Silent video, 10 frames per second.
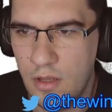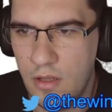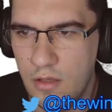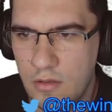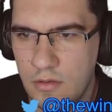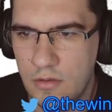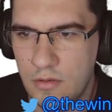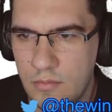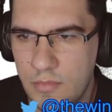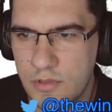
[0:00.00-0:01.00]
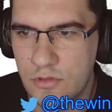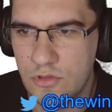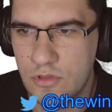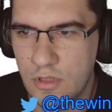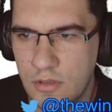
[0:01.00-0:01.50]
and
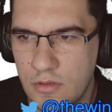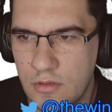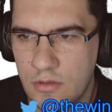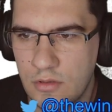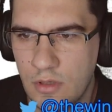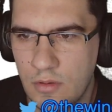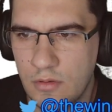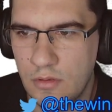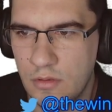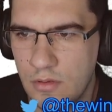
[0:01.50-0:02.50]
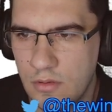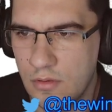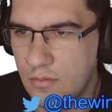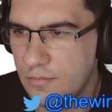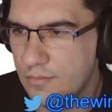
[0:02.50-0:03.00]
message dot top,
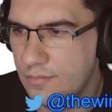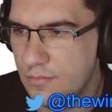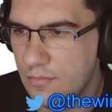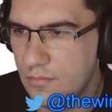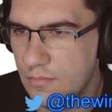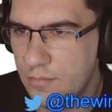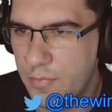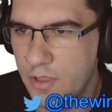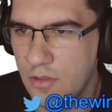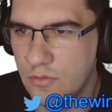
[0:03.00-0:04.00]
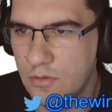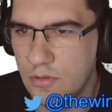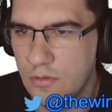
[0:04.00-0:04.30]
um, payload.